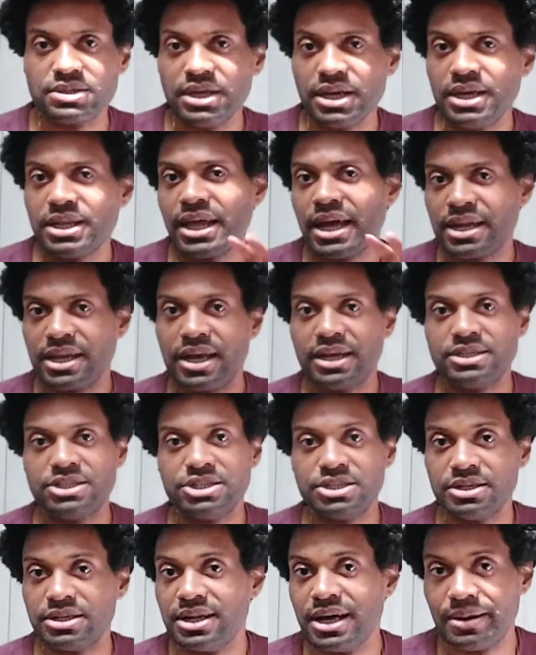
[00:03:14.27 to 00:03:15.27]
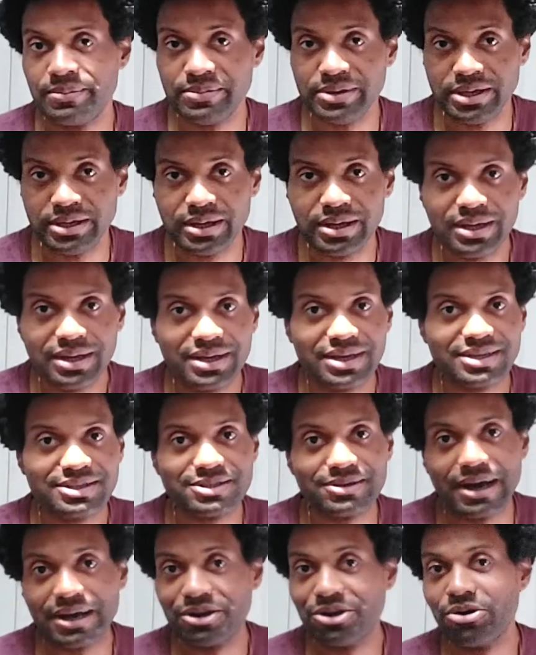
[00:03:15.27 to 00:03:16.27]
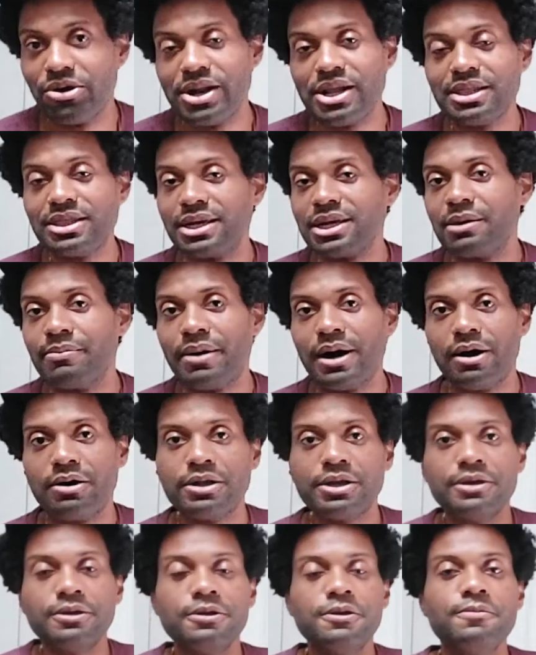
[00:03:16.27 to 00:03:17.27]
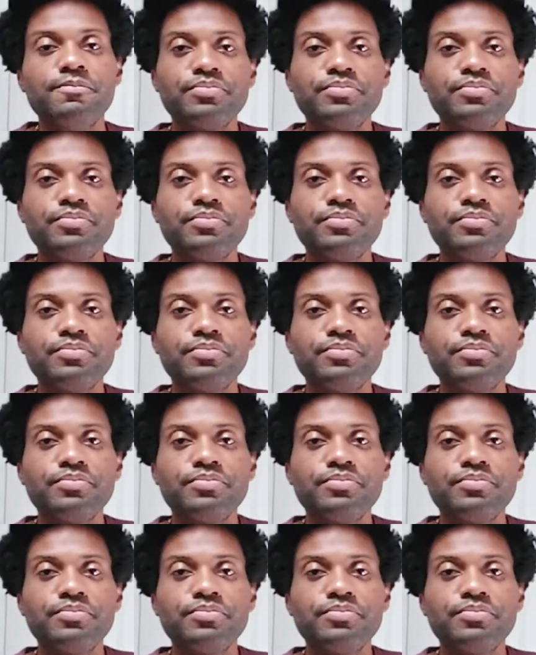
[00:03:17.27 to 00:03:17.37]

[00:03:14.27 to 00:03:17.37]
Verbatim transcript: They like that shit, not me. So I don't know anything about it.